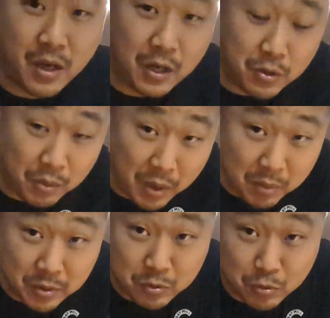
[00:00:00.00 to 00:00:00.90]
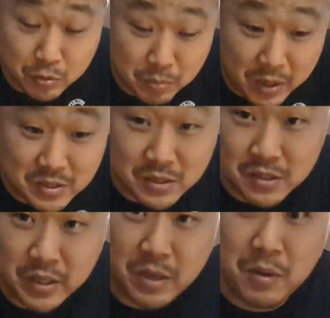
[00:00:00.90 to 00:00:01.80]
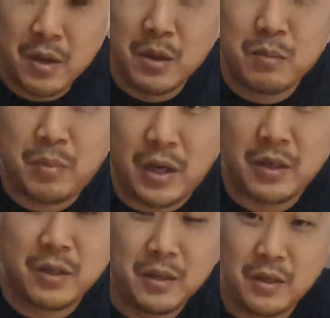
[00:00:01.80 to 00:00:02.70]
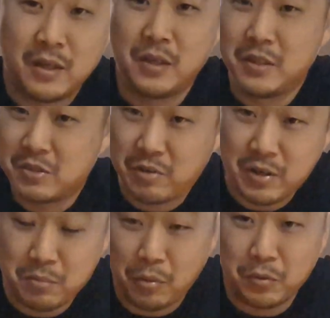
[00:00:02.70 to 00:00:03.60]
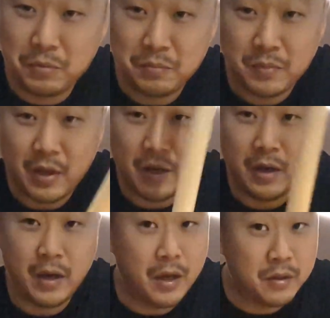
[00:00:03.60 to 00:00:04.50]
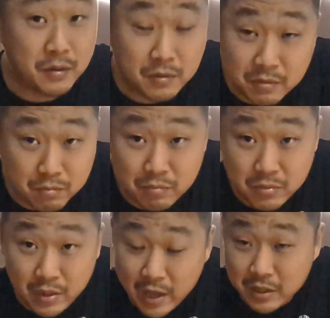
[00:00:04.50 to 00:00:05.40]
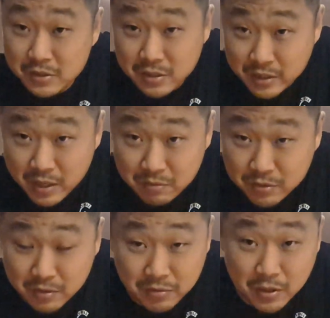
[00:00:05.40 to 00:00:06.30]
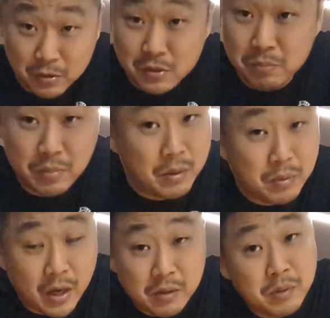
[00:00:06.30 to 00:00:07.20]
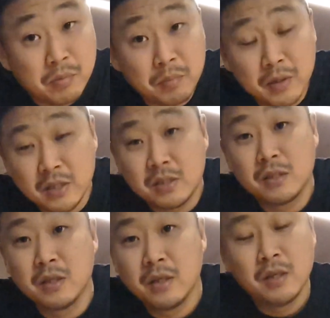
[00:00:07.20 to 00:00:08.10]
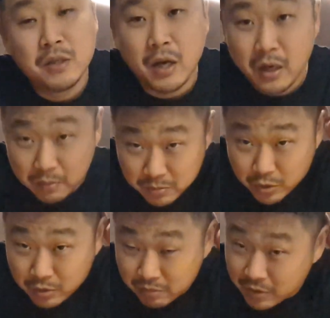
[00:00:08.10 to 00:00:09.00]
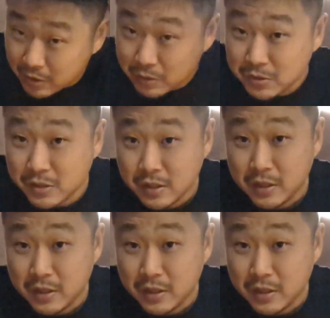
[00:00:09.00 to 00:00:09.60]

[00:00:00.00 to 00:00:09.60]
I'm hopping through the basics again, but it is very important. And thanks again for the videos, and other people, please show the videos.